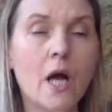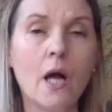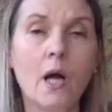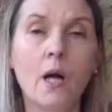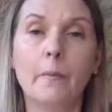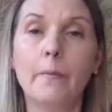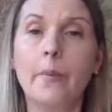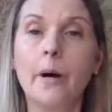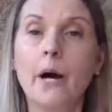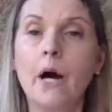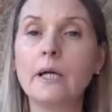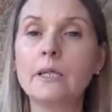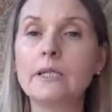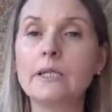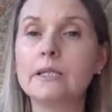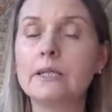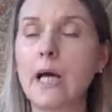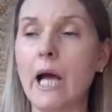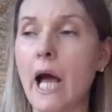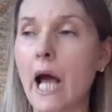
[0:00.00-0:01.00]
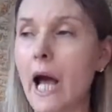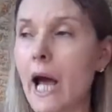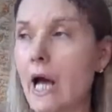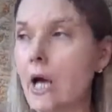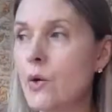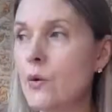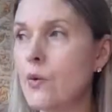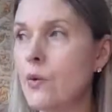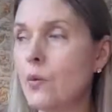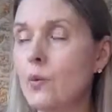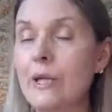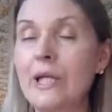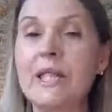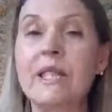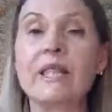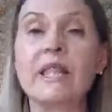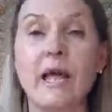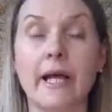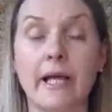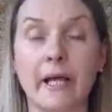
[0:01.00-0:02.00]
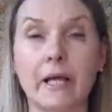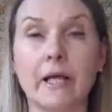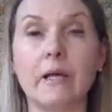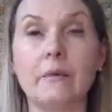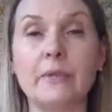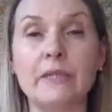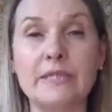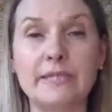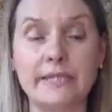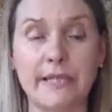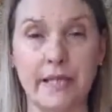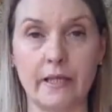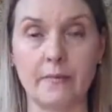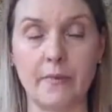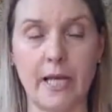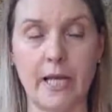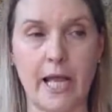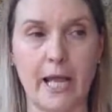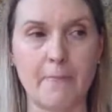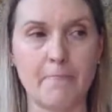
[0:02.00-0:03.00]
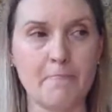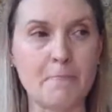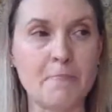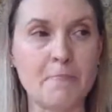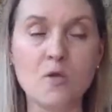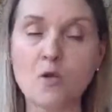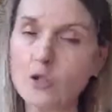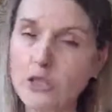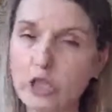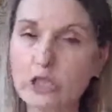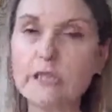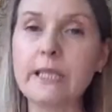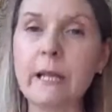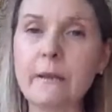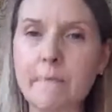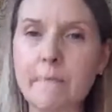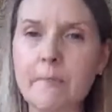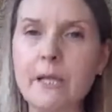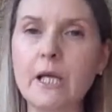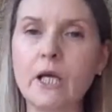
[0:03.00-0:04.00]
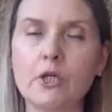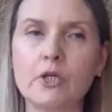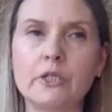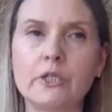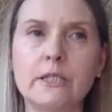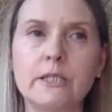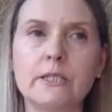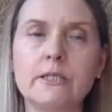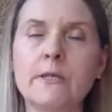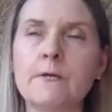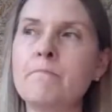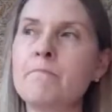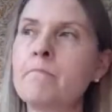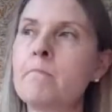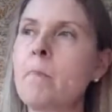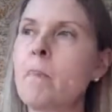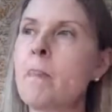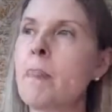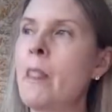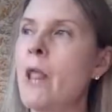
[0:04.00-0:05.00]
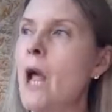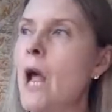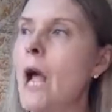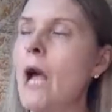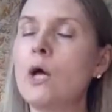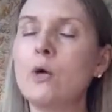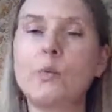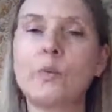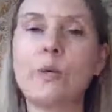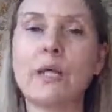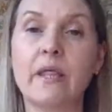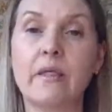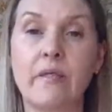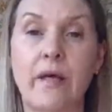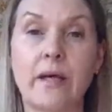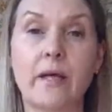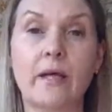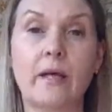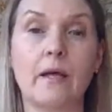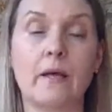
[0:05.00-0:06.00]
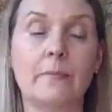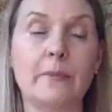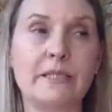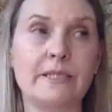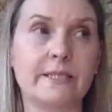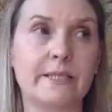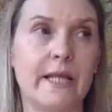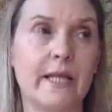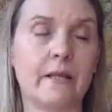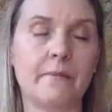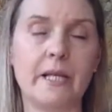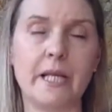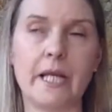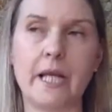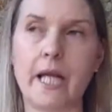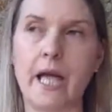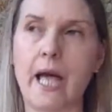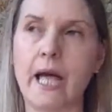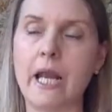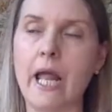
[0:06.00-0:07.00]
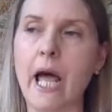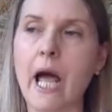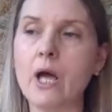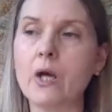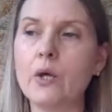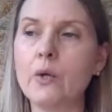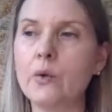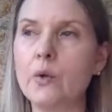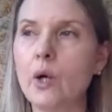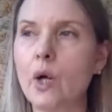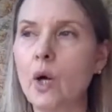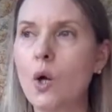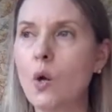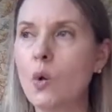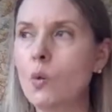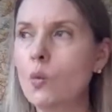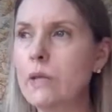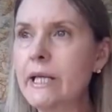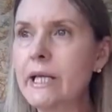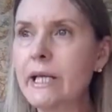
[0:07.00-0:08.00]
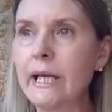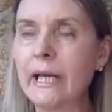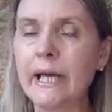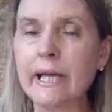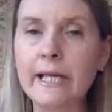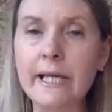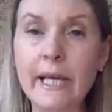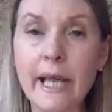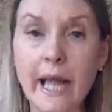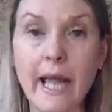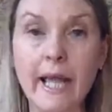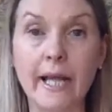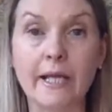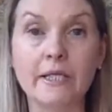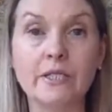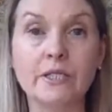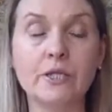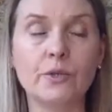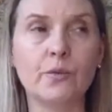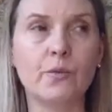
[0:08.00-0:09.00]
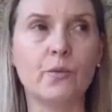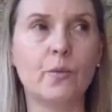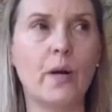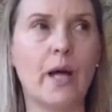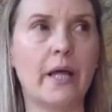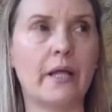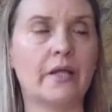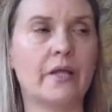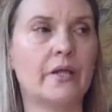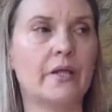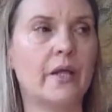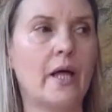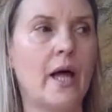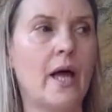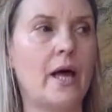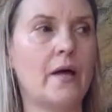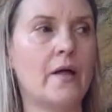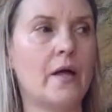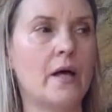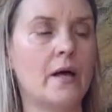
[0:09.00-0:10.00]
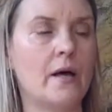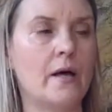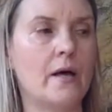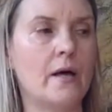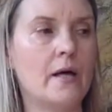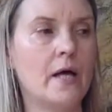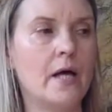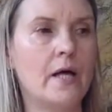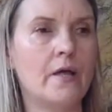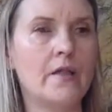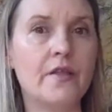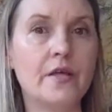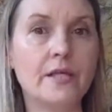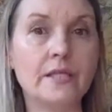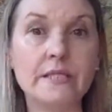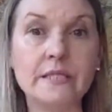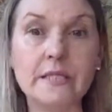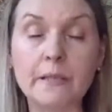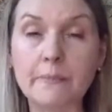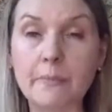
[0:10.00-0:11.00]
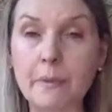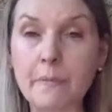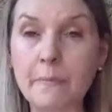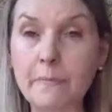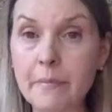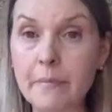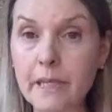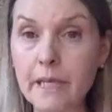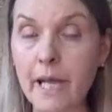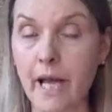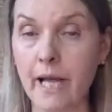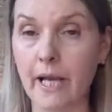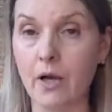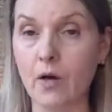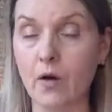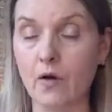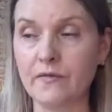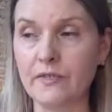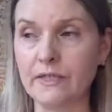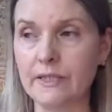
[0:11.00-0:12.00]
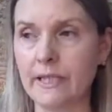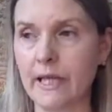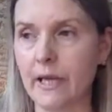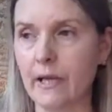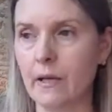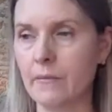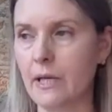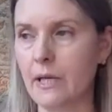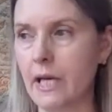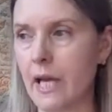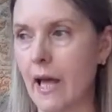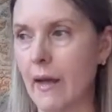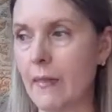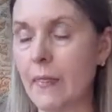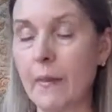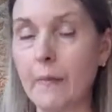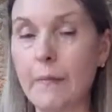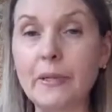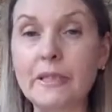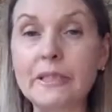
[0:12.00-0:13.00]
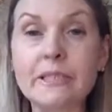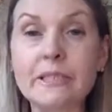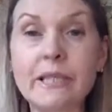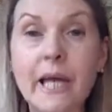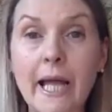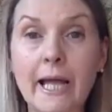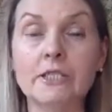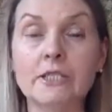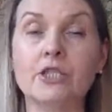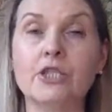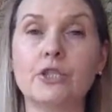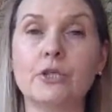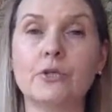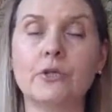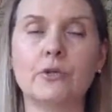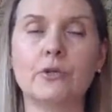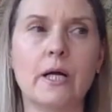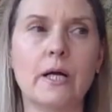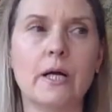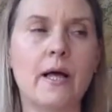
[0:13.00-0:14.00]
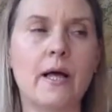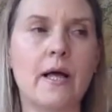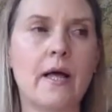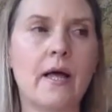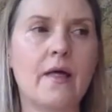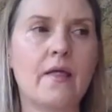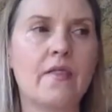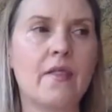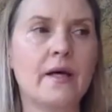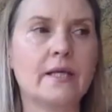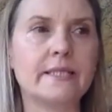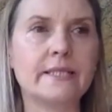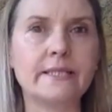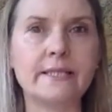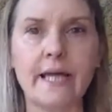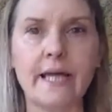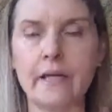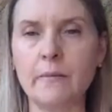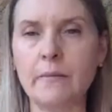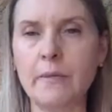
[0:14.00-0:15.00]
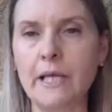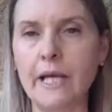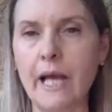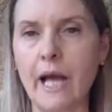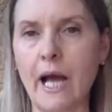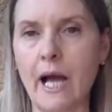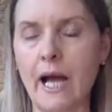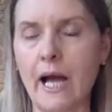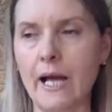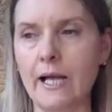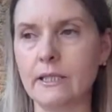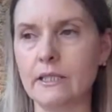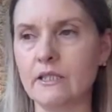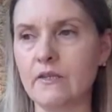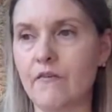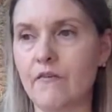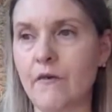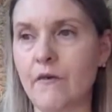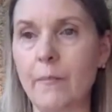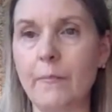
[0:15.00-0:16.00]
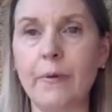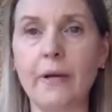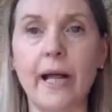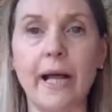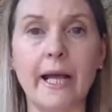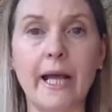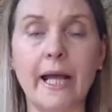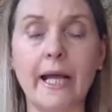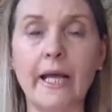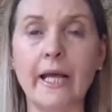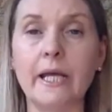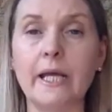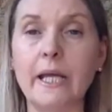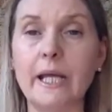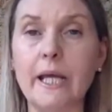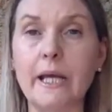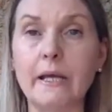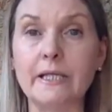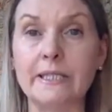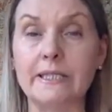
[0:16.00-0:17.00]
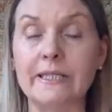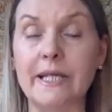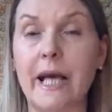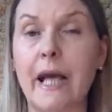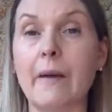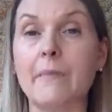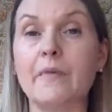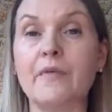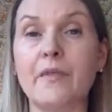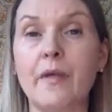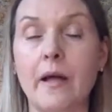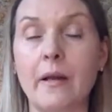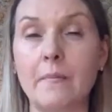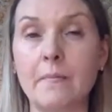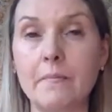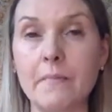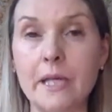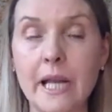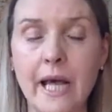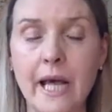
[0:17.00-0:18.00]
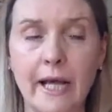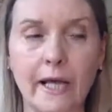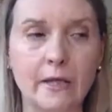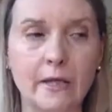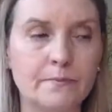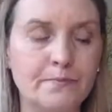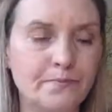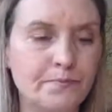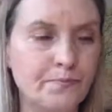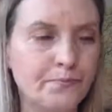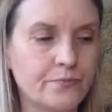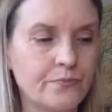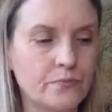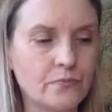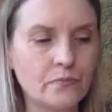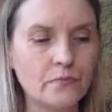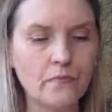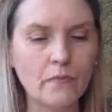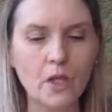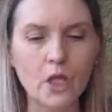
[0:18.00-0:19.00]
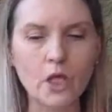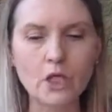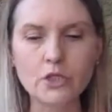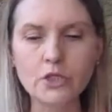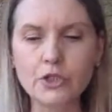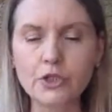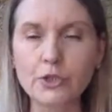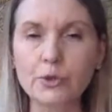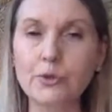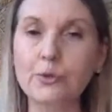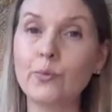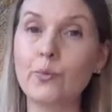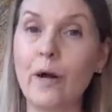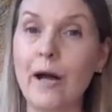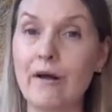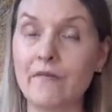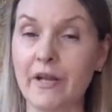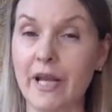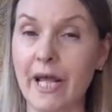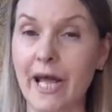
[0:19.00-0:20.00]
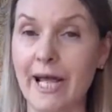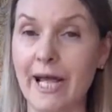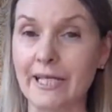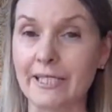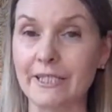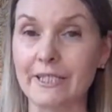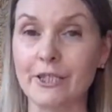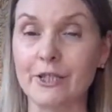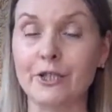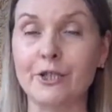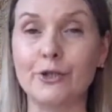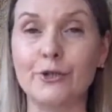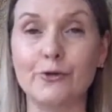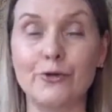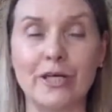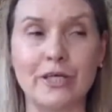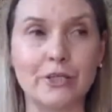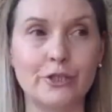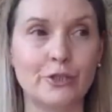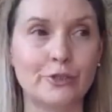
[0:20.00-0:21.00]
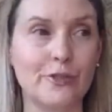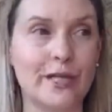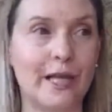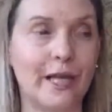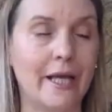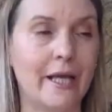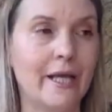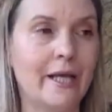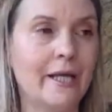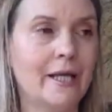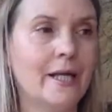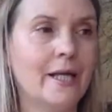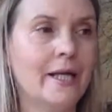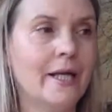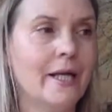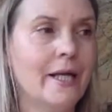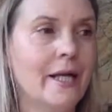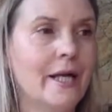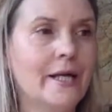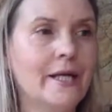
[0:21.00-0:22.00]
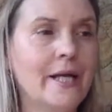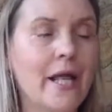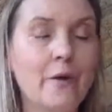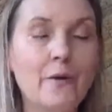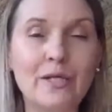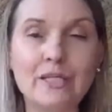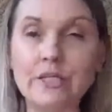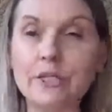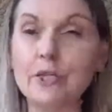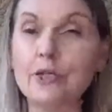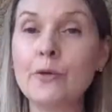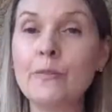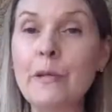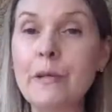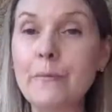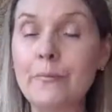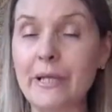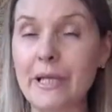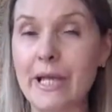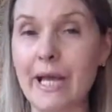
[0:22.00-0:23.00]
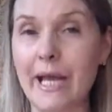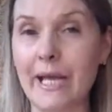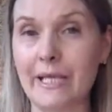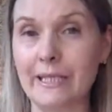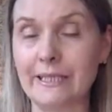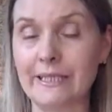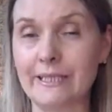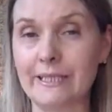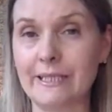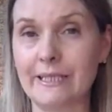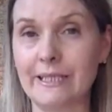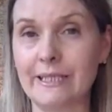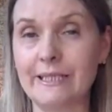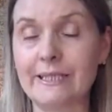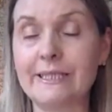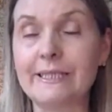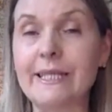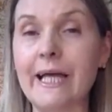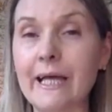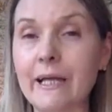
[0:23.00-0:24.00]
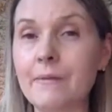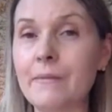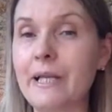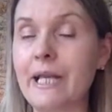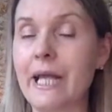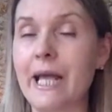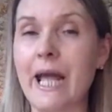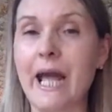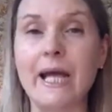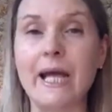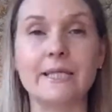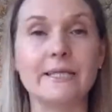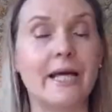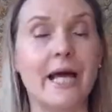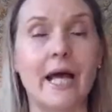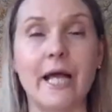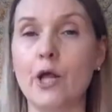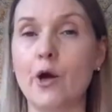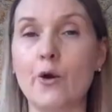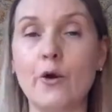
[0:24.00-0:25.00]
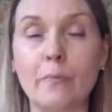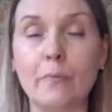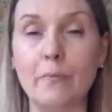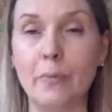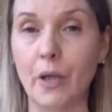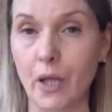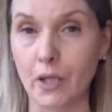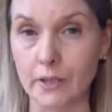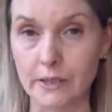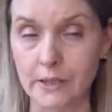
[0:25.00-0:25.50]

but how we think about ceremony, not just them, me included, how we think about ceremony and how we connect with the deep meaning of ceremony and the potential that ceremony has for bringing great depth and meaning to whatever it is you are doing. Now, as human beings, ceremony is in our blood.